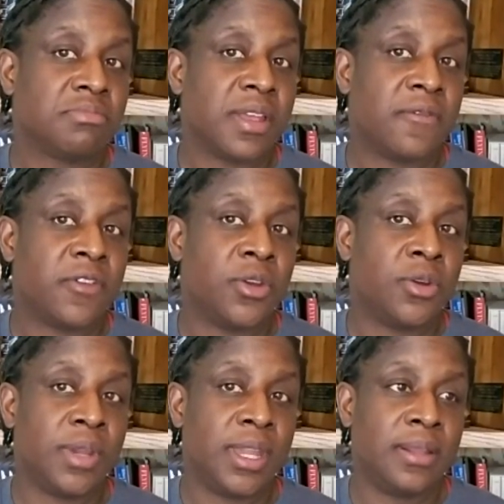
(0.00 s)
If yeah.
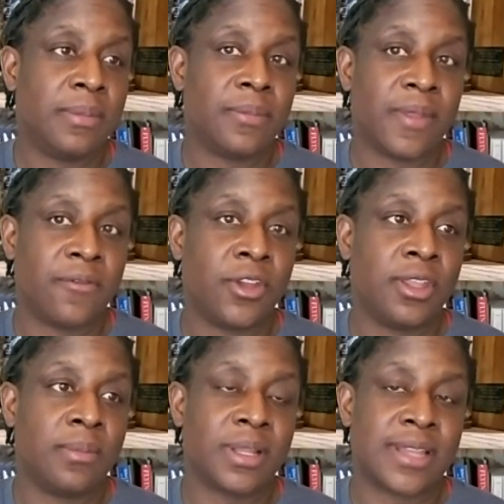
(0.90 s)
you eat if you
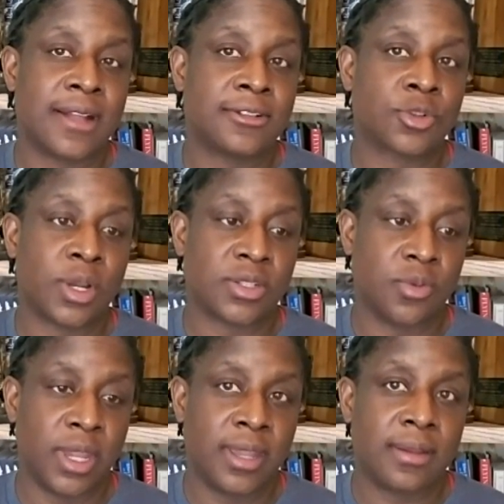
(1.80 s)
eat McDonald's twice a
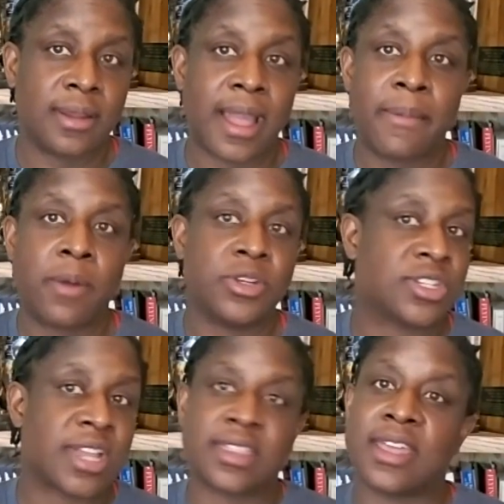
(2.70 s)
week, how about we
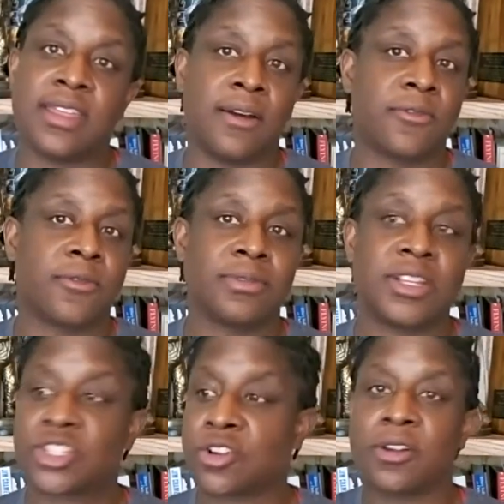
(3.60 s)
just cut that out?
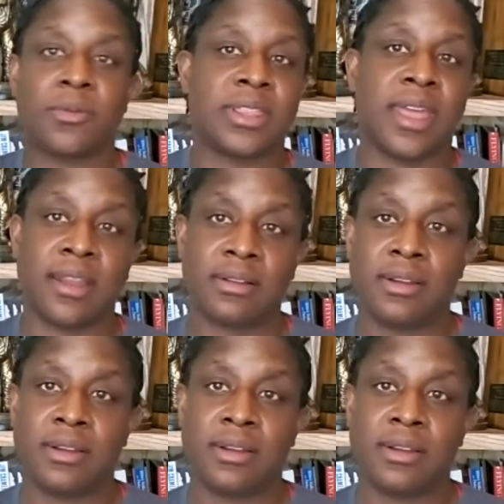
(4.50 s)
Let's start with that.